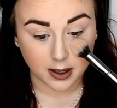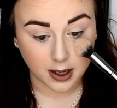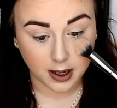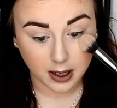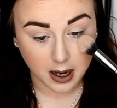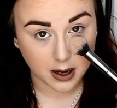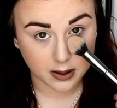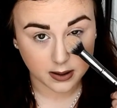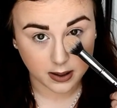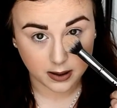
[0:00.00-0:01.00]
getting
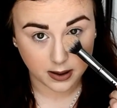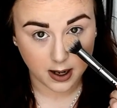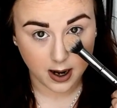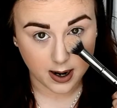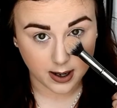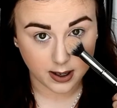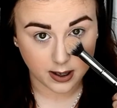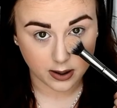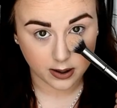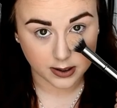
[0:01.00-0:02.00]
underneath the eye
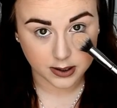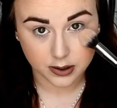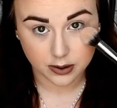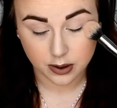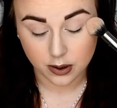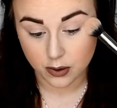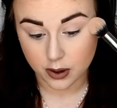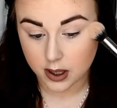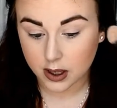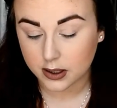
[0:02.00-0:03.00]
here into the
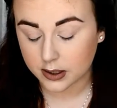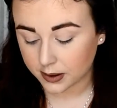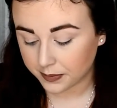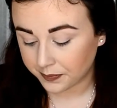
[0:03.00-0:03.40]
corners.